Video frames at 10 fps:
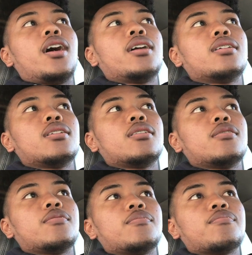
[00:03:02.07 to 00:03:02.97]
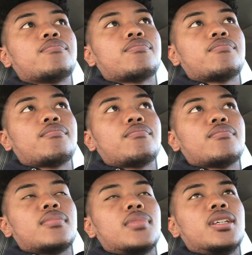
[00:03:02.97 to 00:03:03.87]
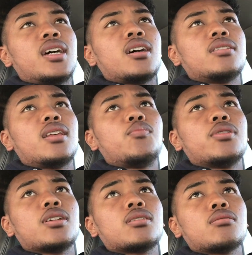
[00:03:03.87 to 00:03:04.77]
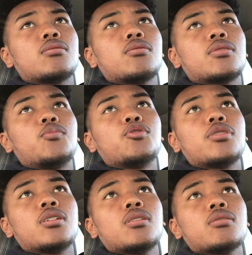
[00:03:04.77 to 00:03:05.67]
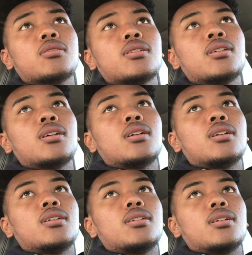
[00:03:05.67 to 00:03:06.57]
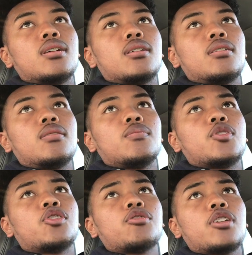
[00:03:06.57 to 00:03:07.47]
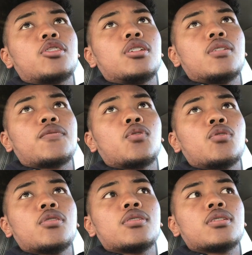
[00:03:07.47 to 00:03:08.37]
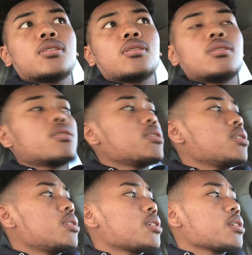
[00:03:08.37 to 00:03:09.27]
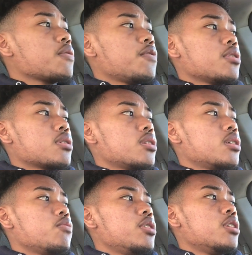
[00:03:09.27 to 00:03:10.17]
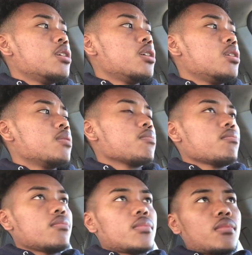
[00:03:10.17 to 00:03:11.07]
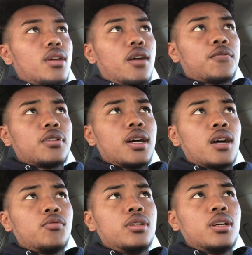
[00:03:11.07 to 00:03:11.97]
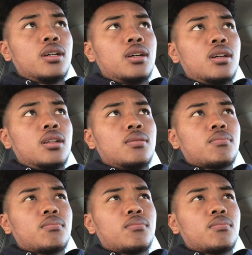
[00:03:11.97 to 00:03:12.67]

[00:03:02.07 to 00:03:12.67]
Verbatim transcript: And um, yeah, they put us through some drills, um, stretching, of course. That's like the first thing we did. After that, we did